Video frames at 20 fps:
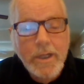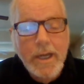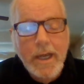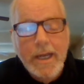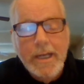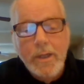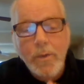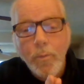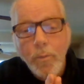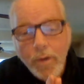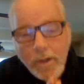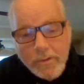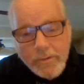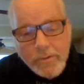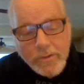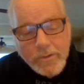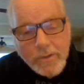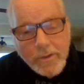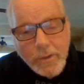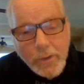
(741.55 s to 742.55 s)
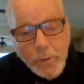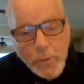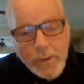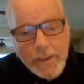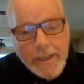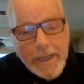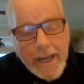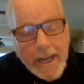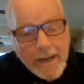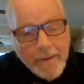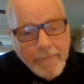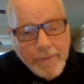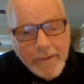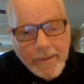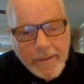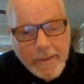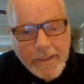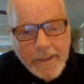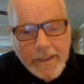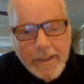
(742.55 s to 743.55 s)
And He wants us to do it in
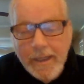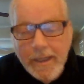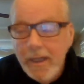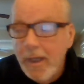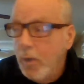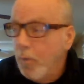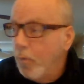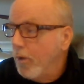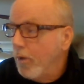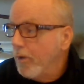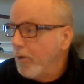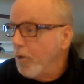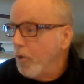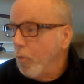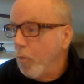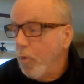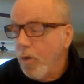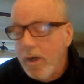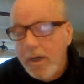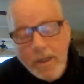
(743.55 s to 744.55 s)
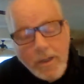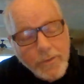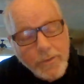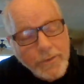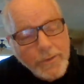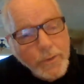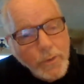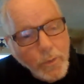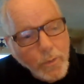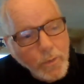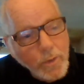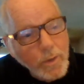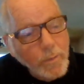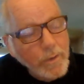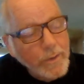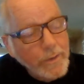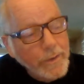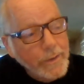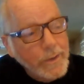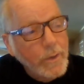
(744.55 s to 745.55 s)
everything, whether you walk out the door and
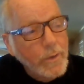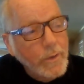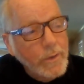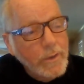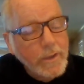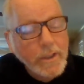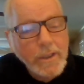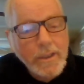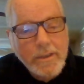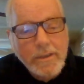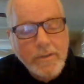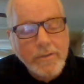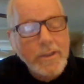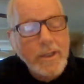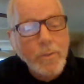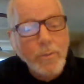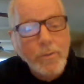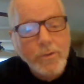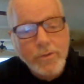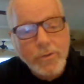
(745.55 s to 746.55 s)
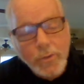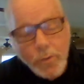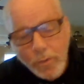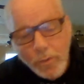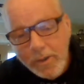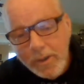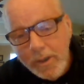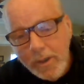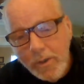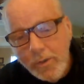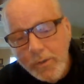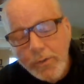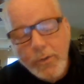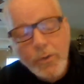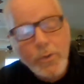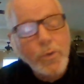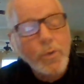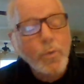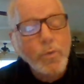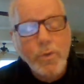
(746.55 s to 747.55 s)
whether you go to decide which store to go
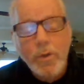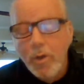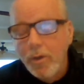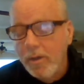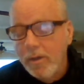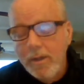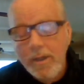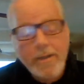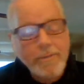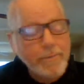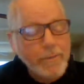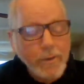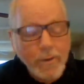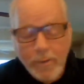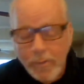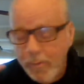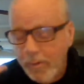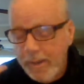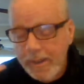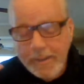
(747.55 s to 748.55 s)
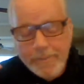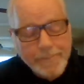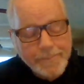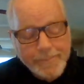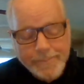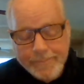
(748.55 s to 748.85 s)
to, what's called left, go to the right,